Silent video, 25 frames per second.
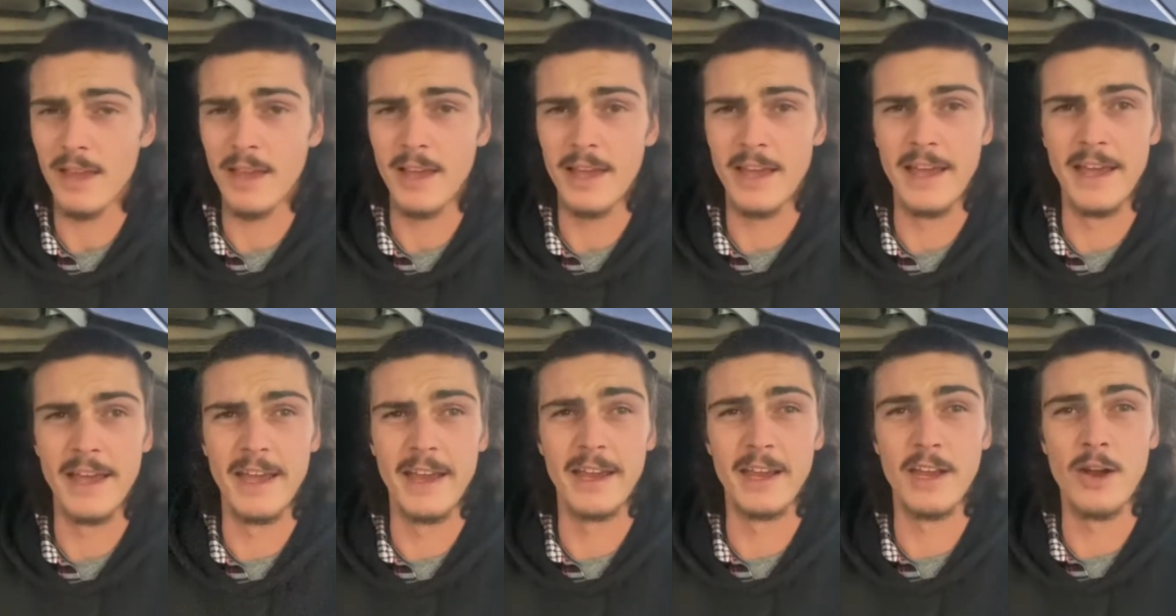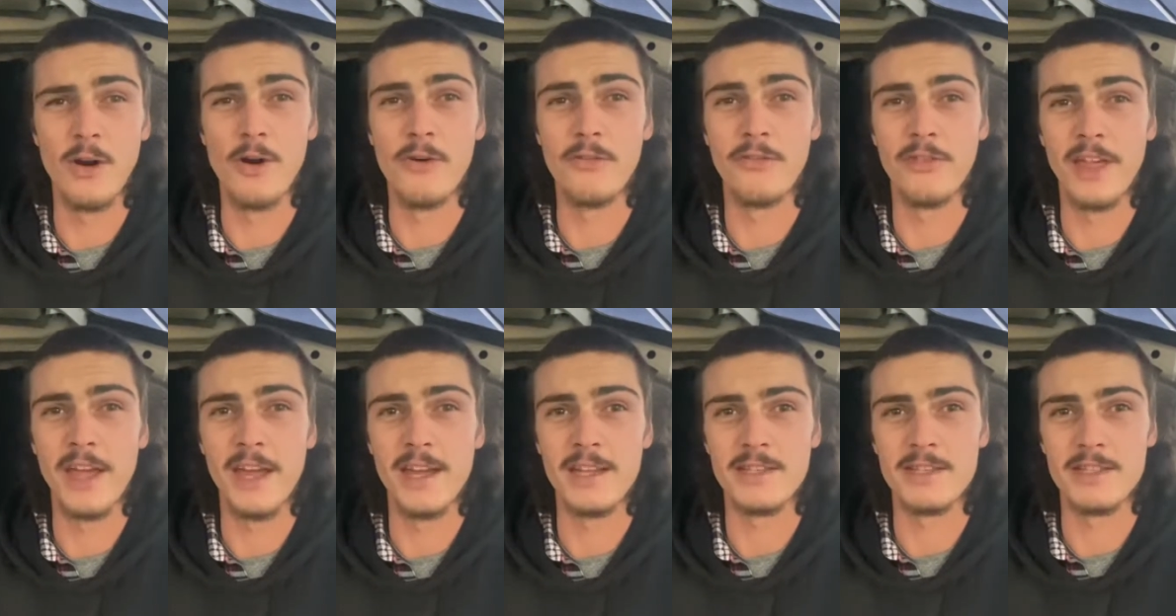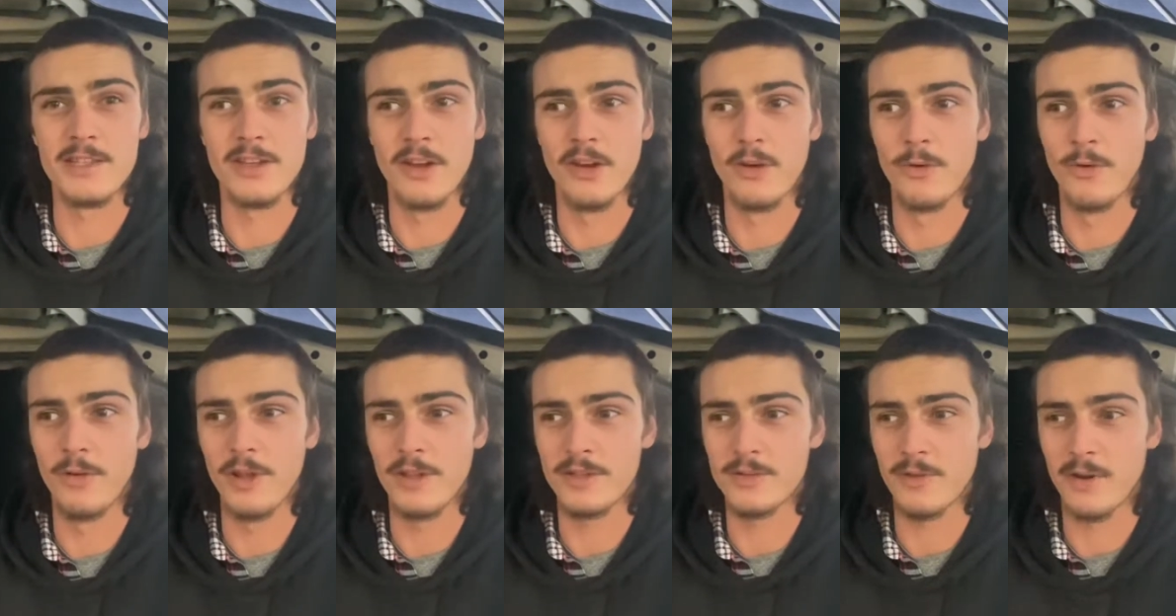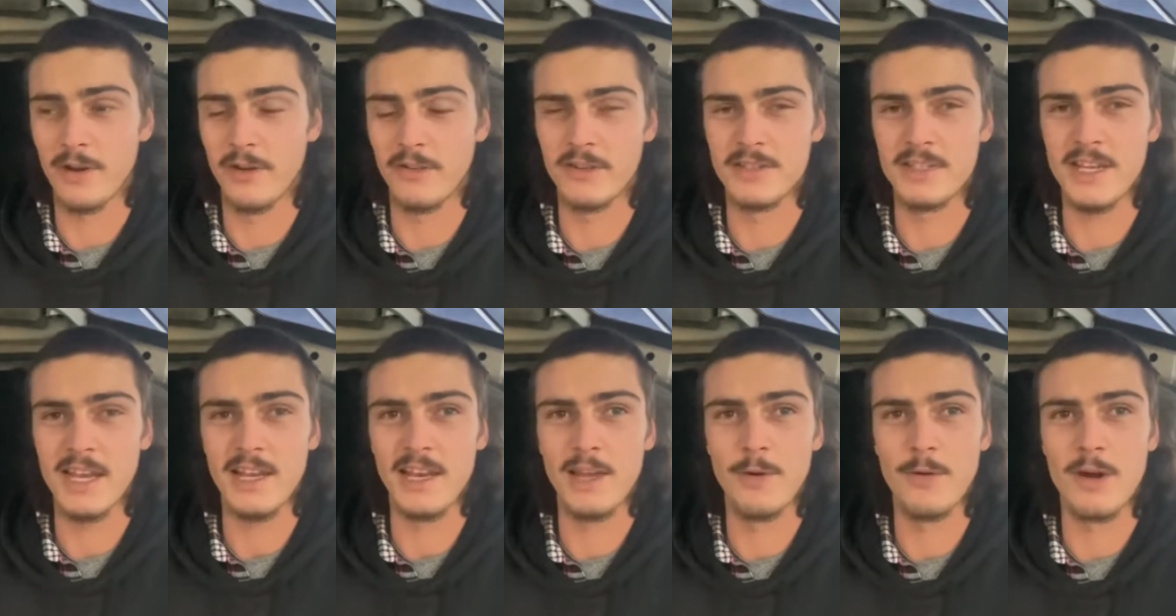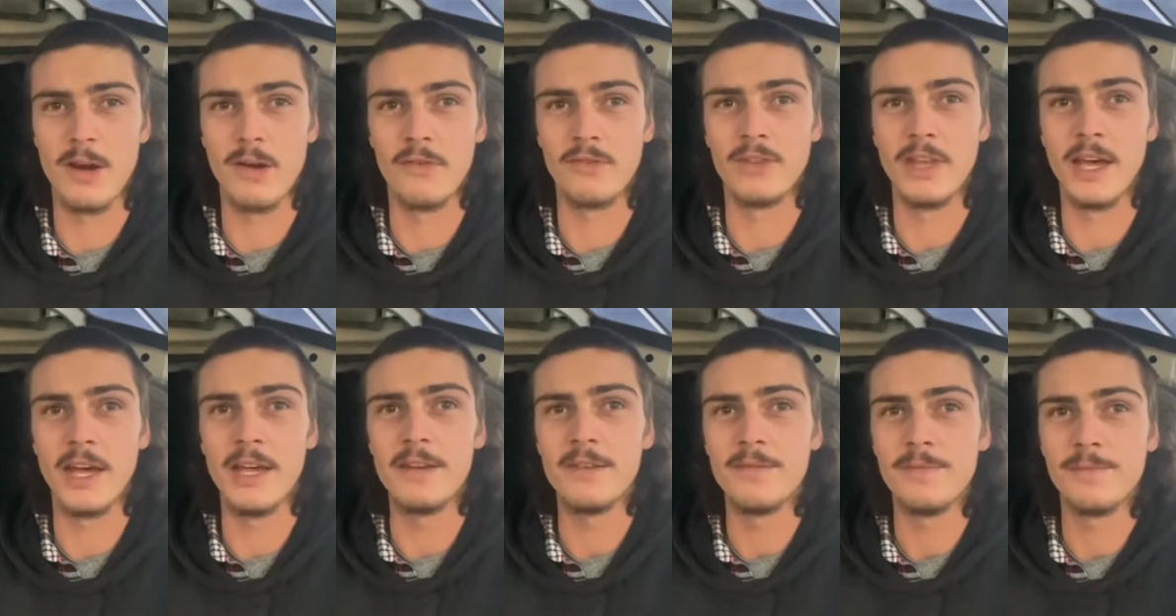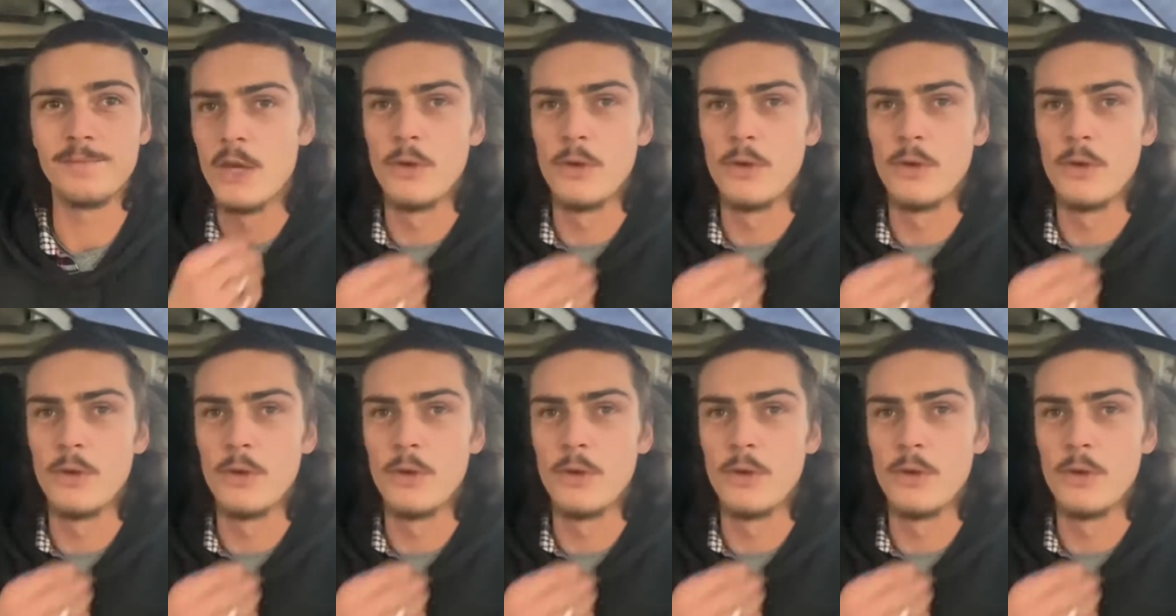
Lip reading: and go off that. So that's exactly what I've done.